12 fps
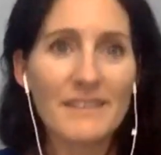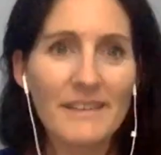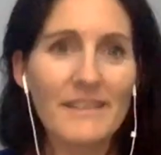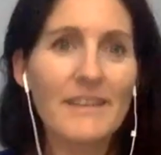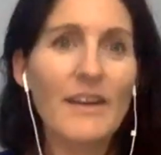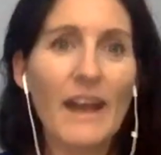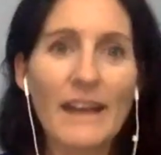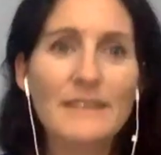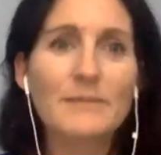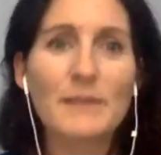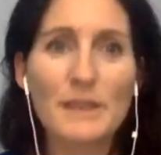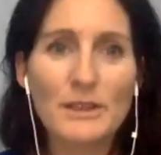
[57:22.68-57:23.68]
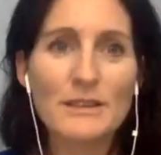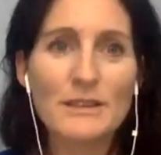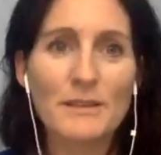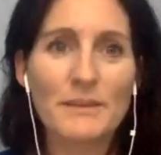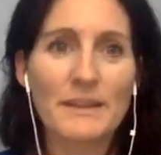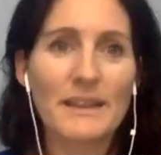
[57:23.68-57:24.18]
they're asking me to do
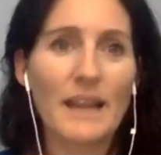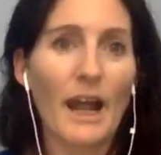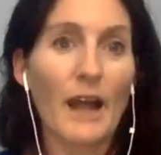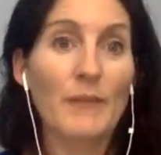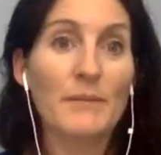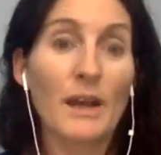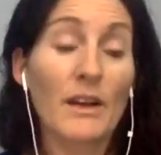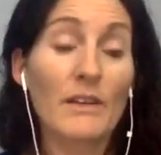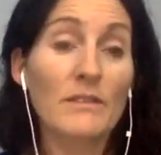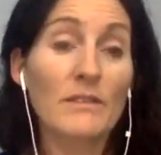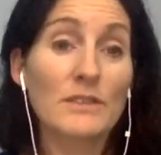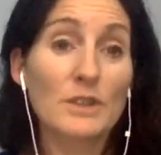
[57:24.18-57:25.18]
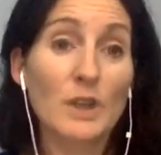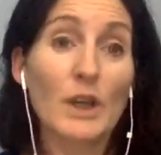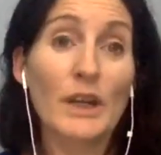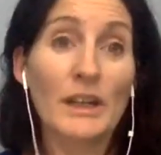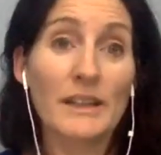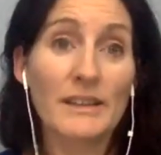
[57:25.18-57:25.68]
something that I'm not
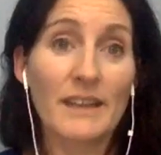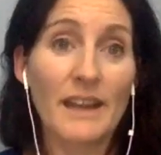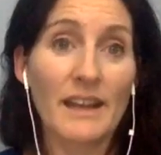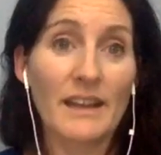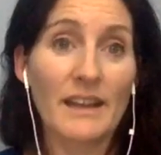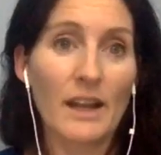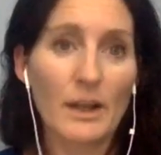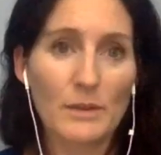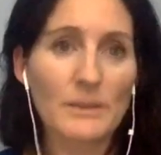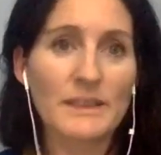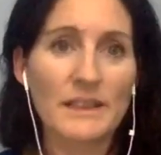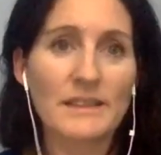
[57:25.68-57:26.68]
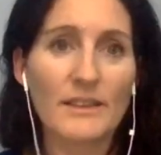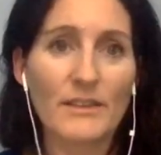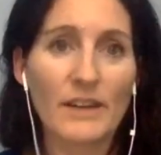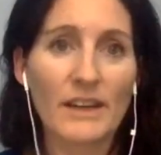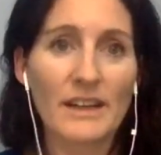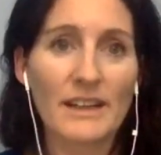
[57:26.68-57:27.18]
sure that I can 100%
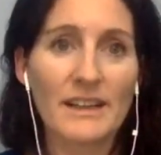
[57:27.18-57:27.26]
deliver.